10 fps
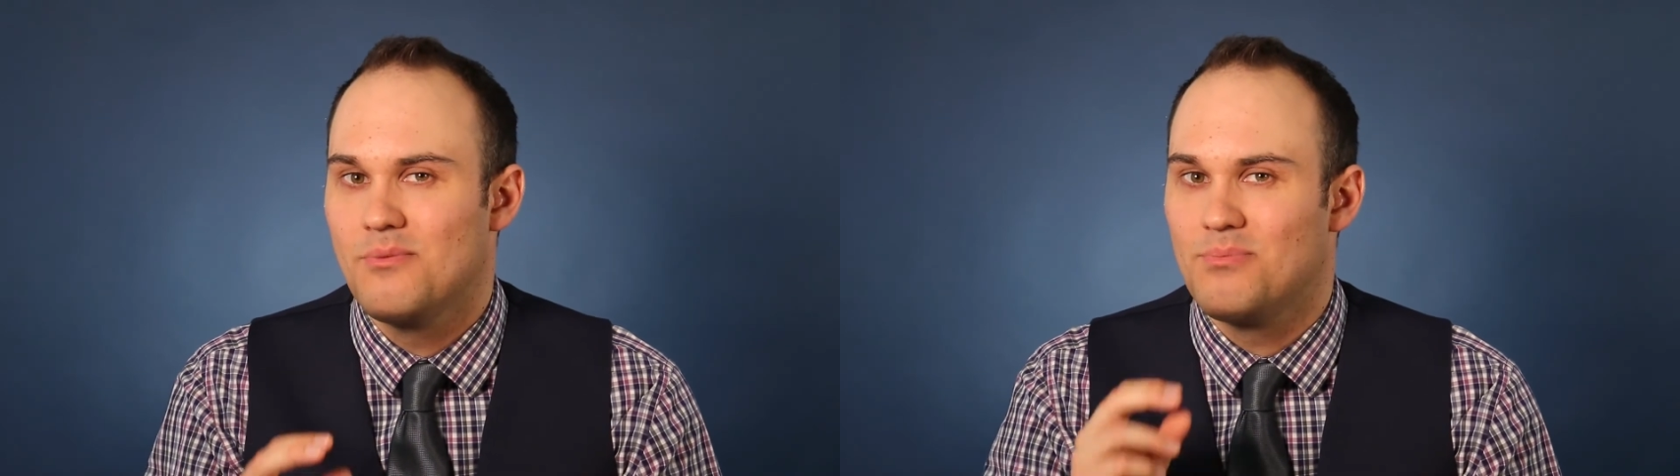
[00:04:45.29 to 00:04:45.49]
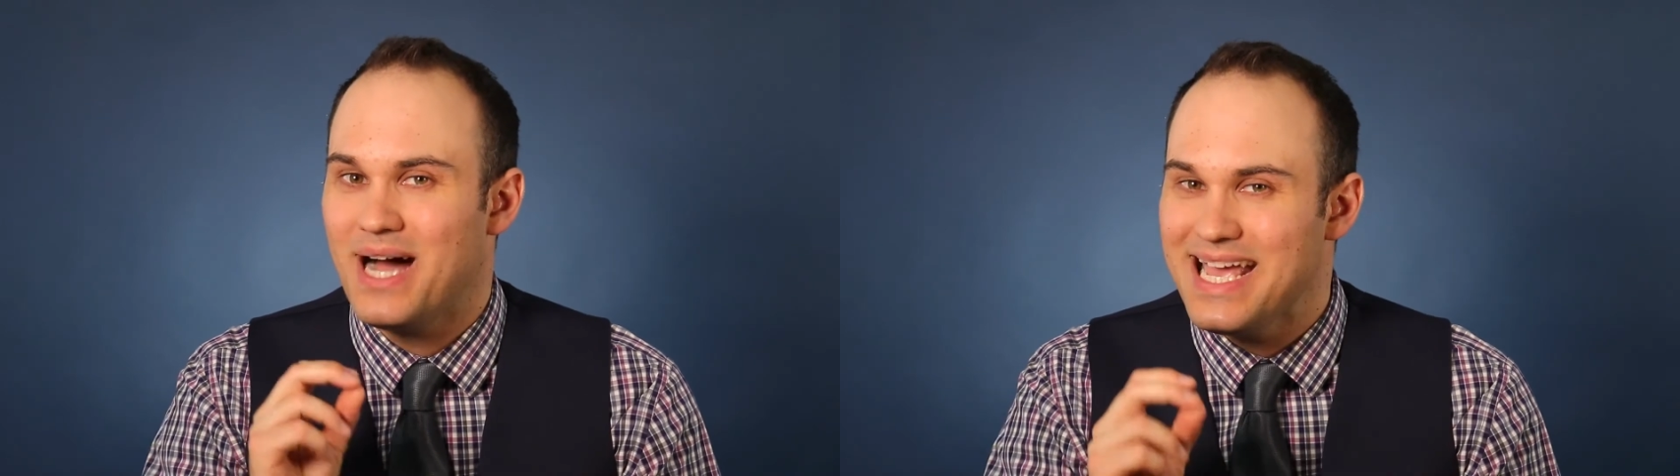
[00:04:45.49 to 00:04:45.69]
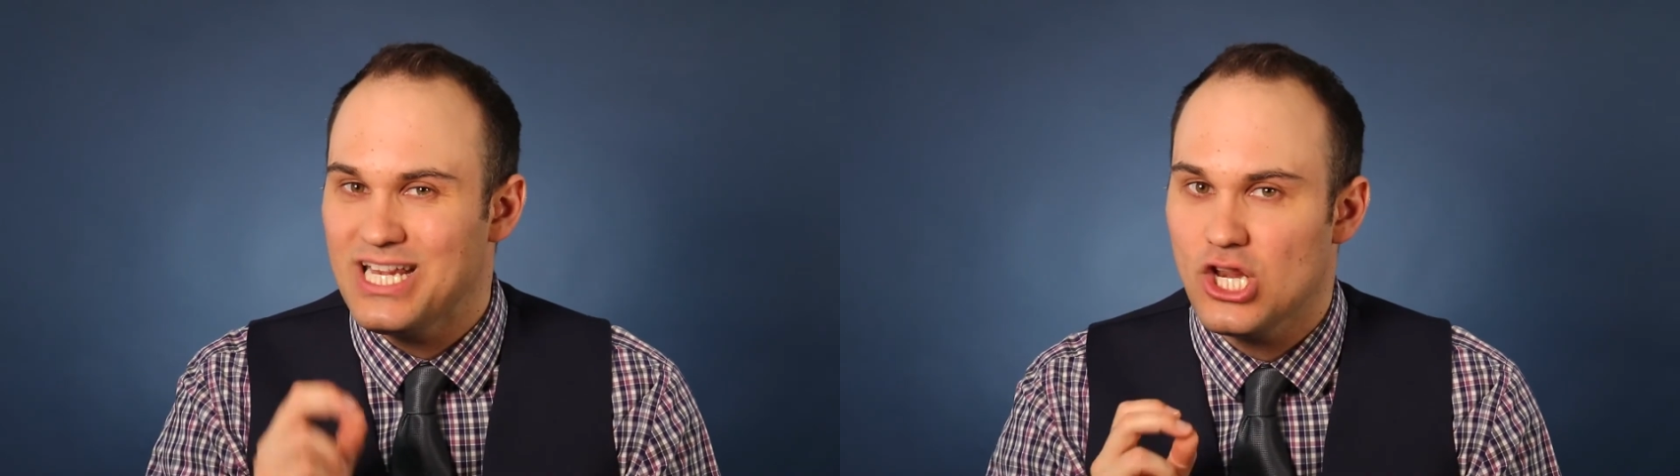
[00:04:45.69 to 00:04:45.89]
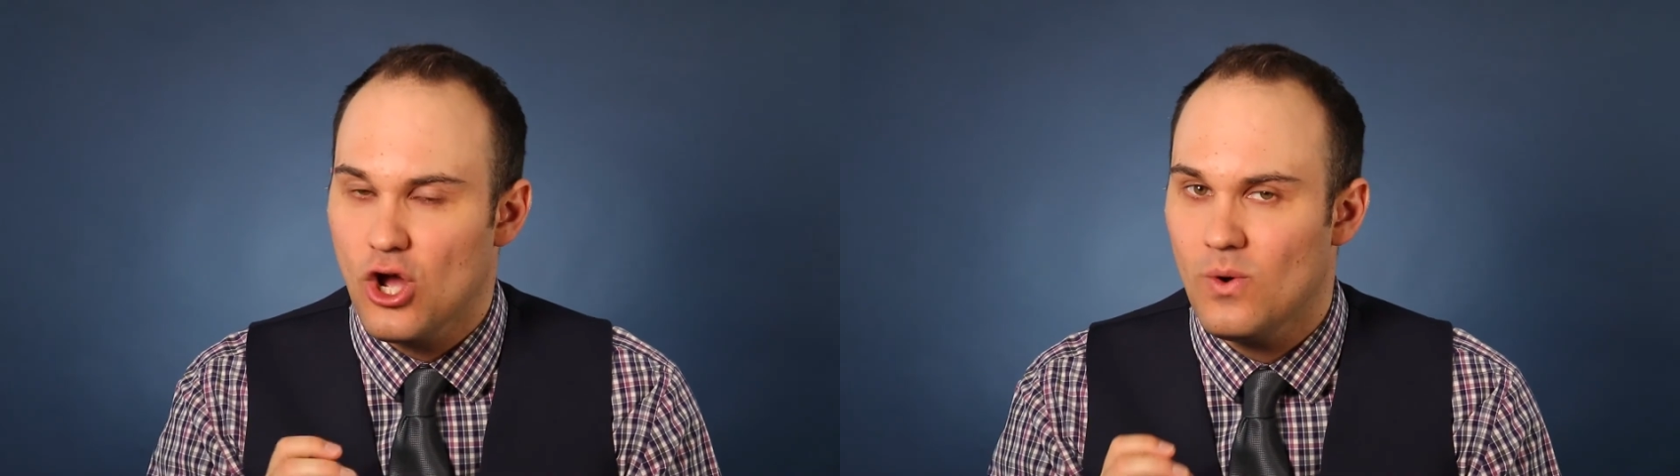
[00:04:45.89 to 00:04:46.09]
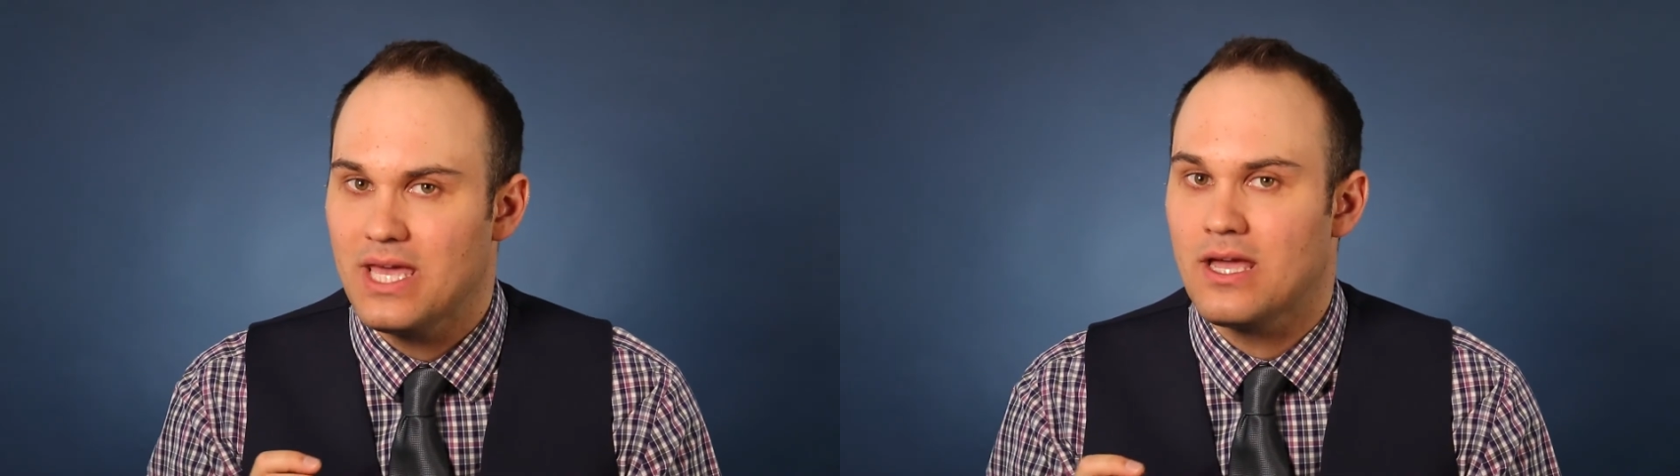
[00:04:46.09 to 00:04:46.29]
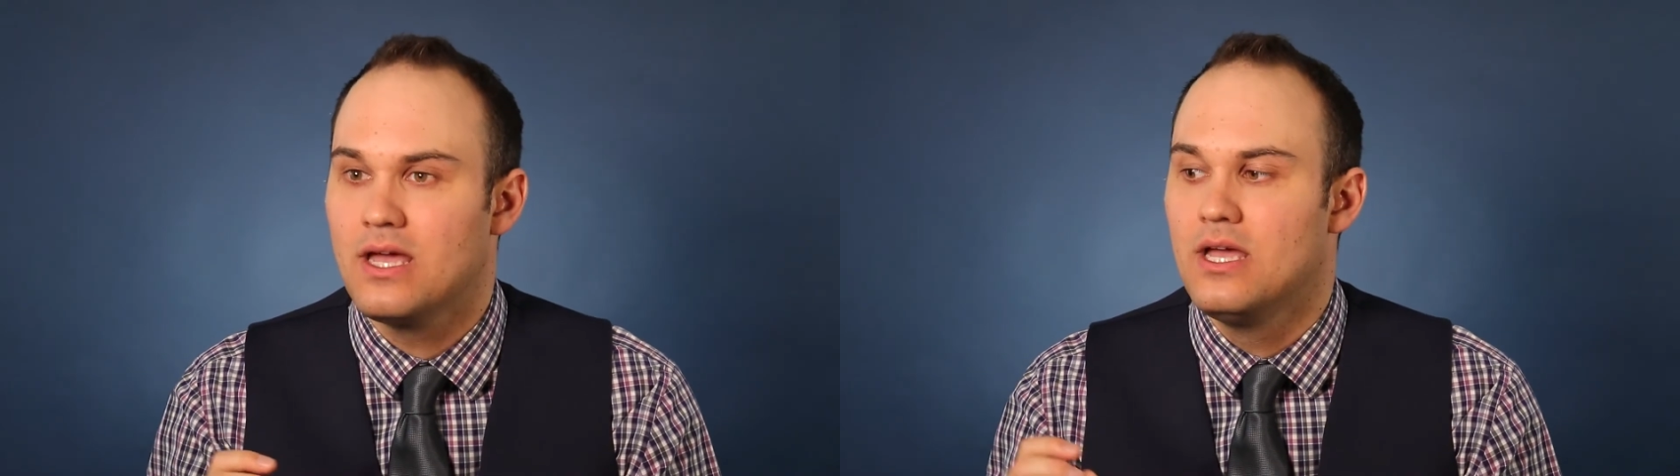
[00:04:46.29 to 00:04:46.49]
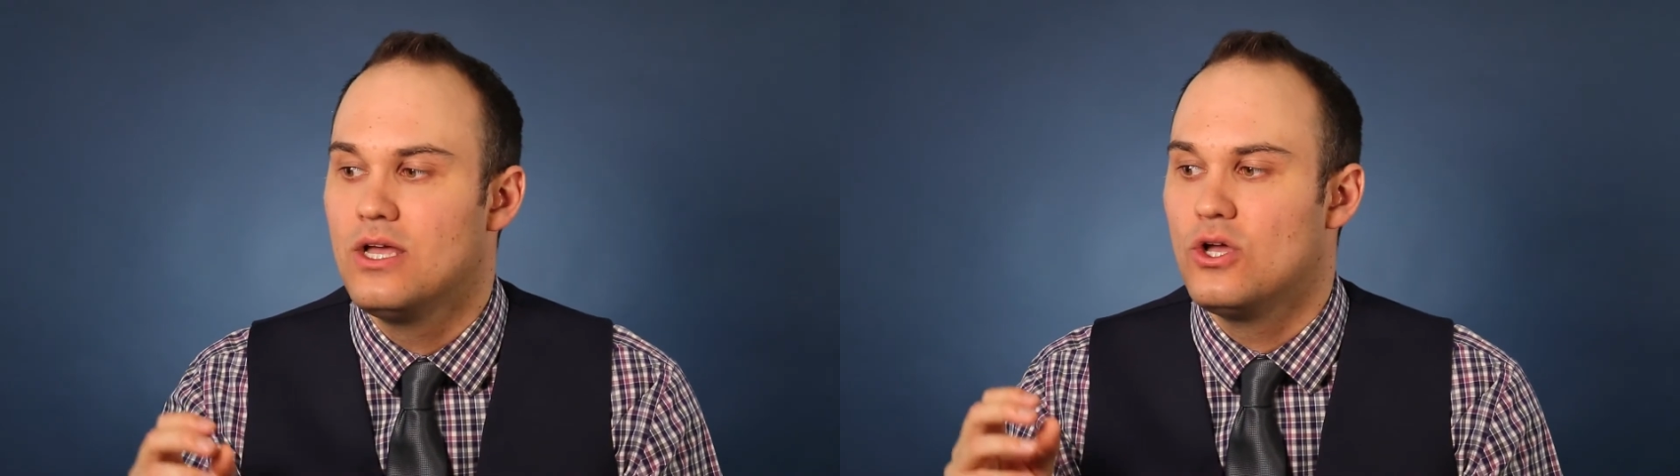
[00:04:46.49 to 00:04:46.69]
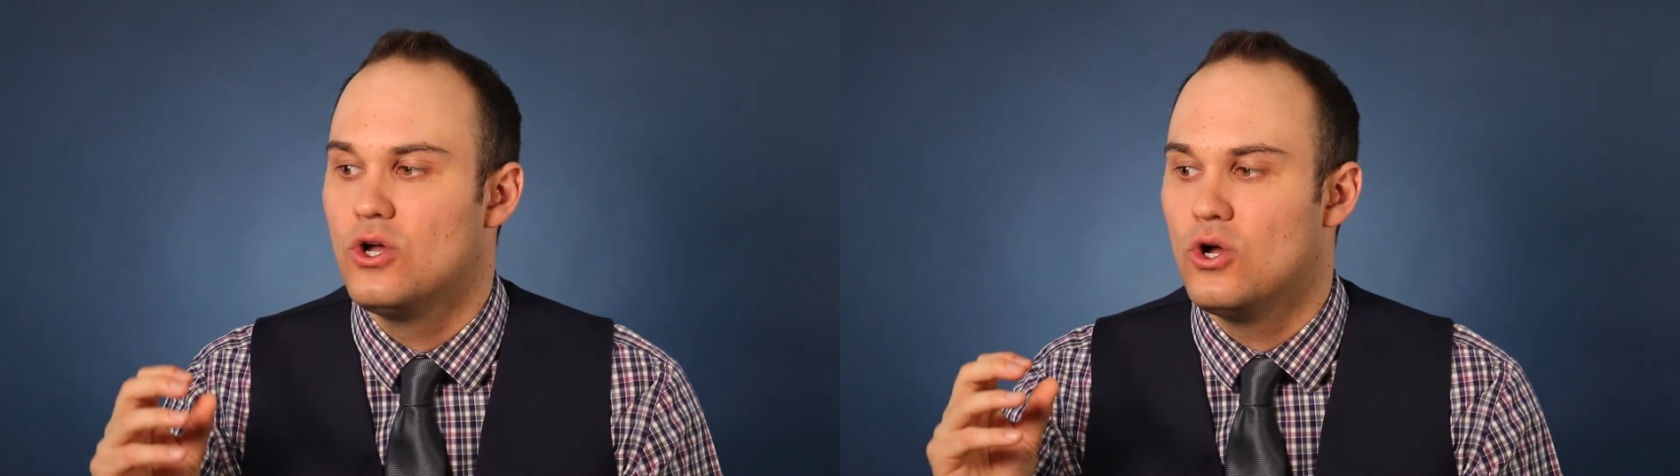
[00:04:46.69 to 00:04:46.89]
By knowing
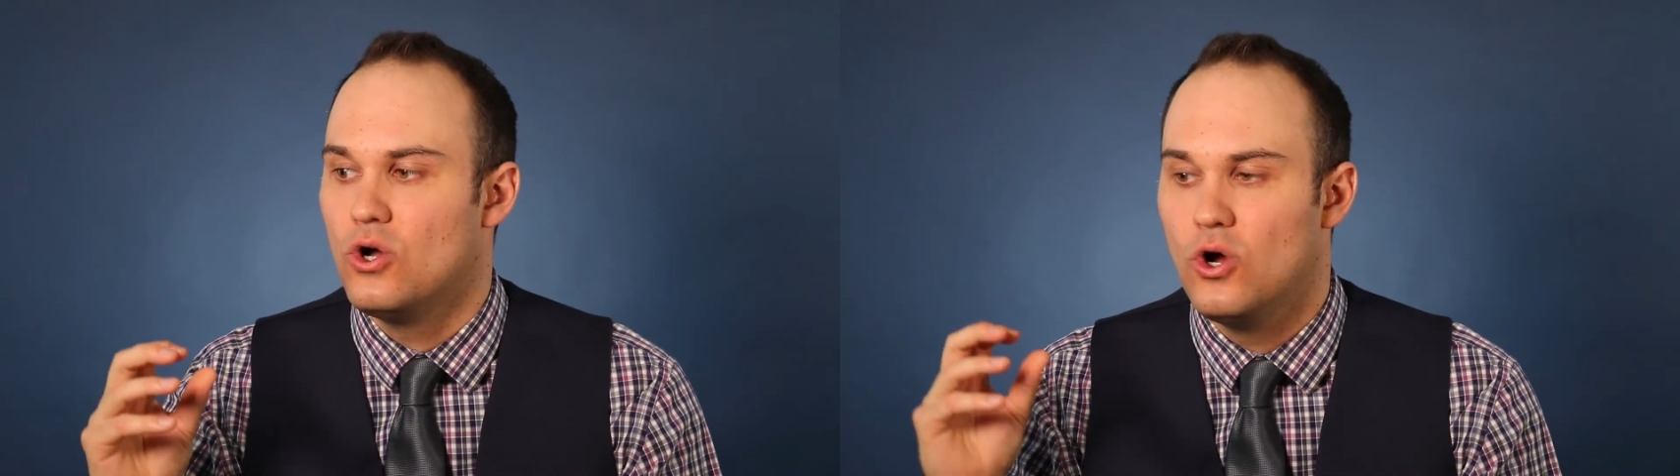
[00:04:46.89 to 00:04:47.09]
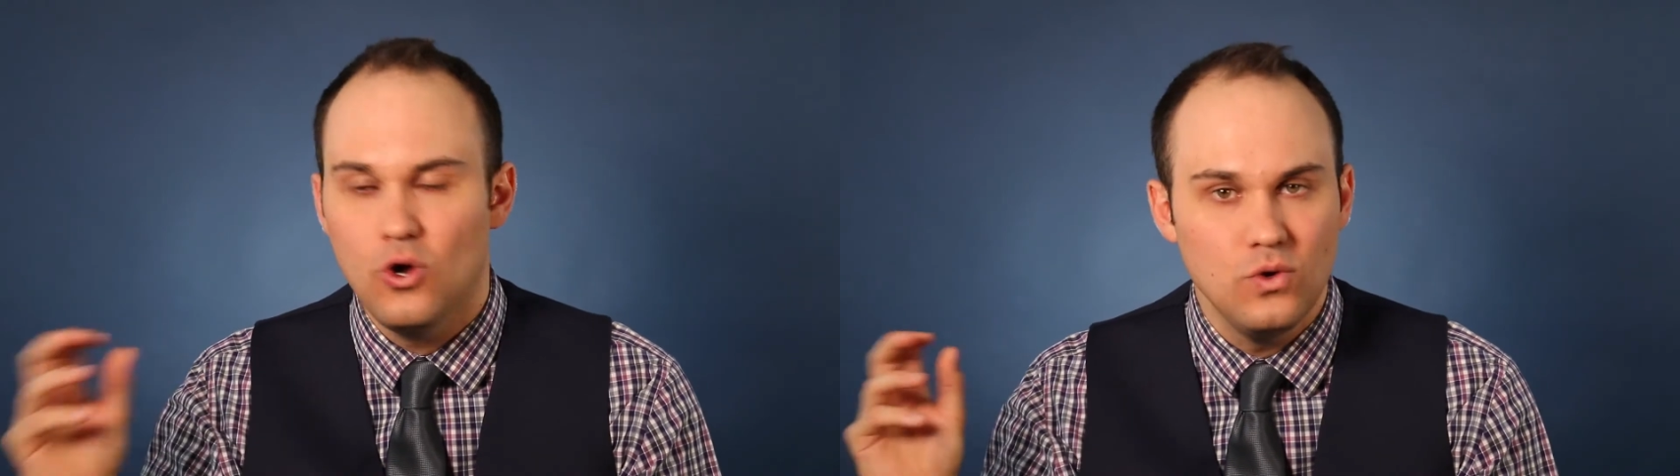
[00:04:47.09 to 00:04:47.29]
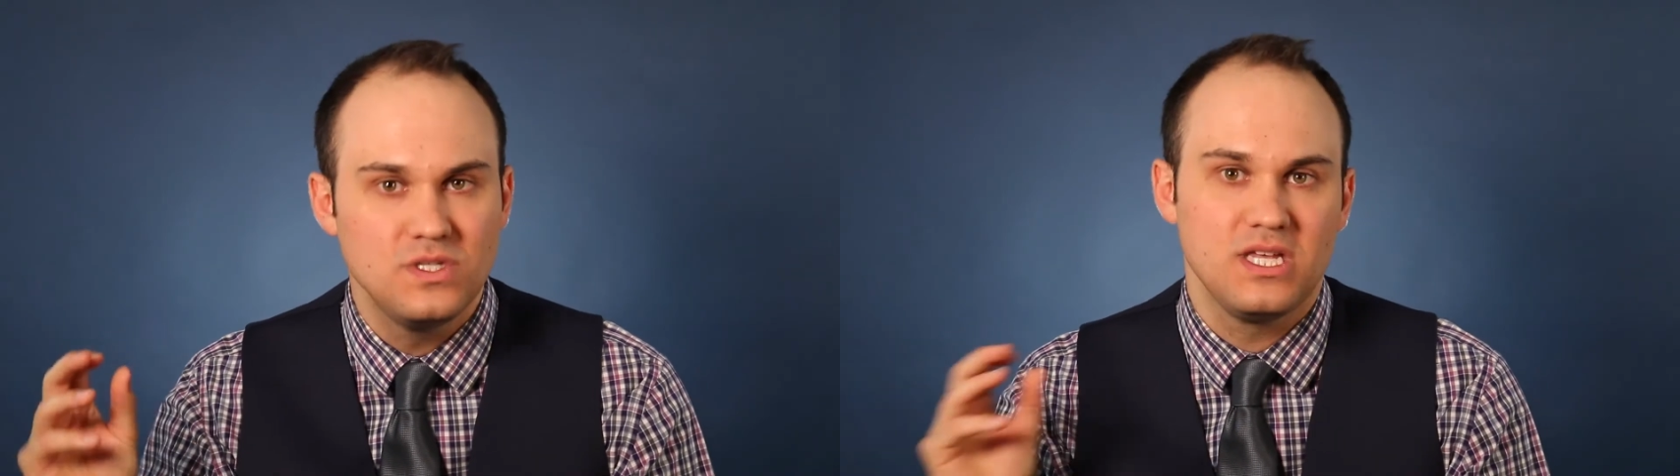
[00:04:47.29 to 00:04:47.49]
who's